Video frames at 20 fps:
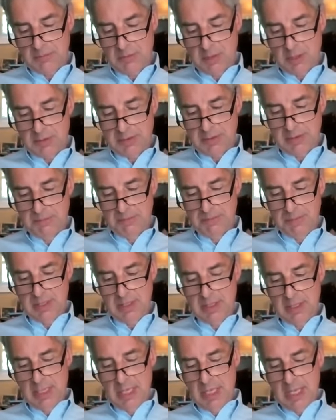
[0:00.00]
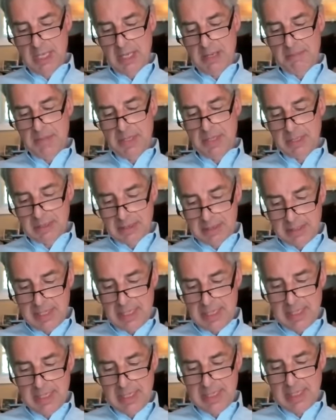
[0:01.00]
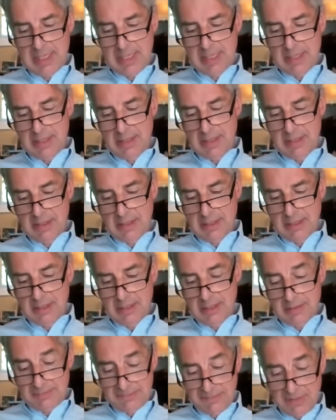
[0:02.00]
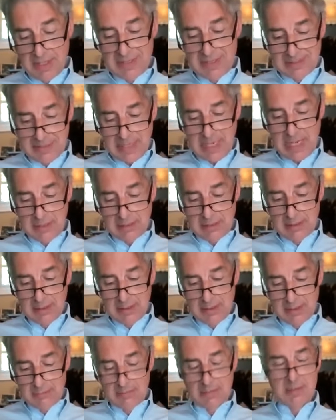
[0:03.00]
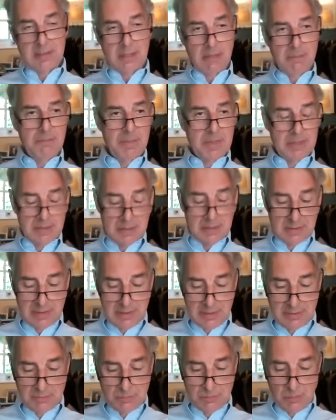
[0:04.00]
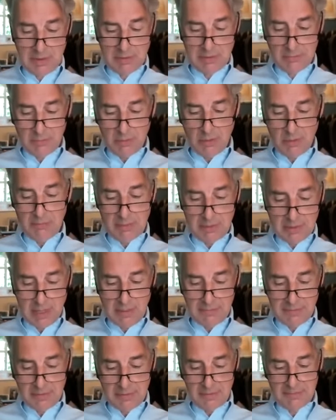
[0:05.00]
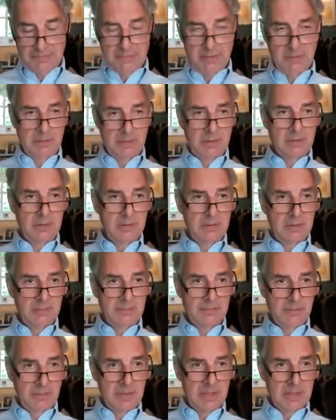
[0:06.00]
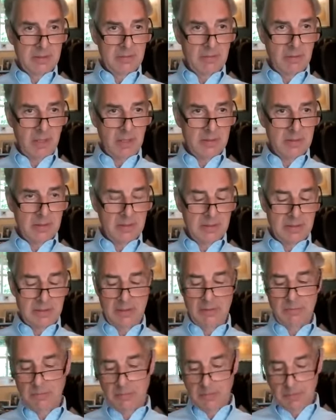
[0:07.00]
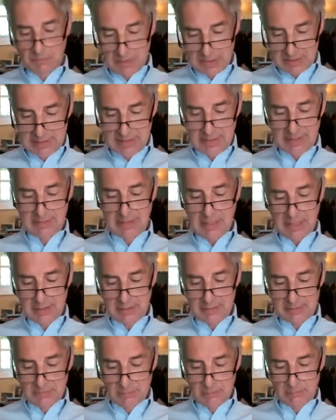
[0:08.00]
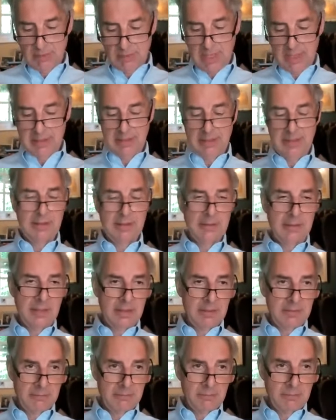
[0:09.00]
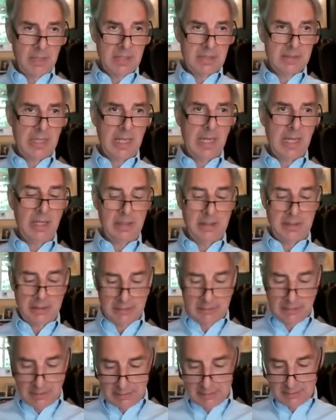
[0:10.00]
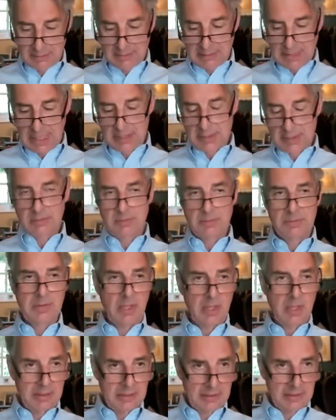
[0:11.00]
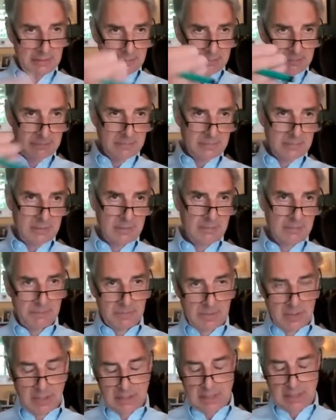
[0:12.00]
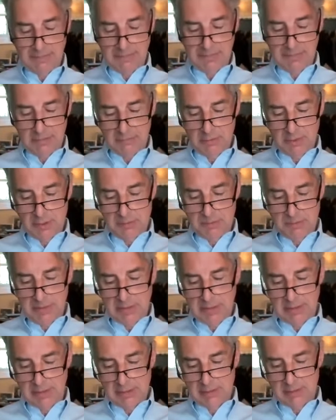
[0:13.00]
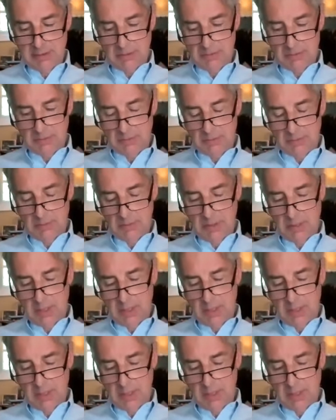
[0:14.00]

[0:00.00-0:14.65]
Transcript: Martin. But clearly, and very sadly, some businesses will not recover from this crisis, and we're seeing that already in retail and casual dining. Café Rouge being an example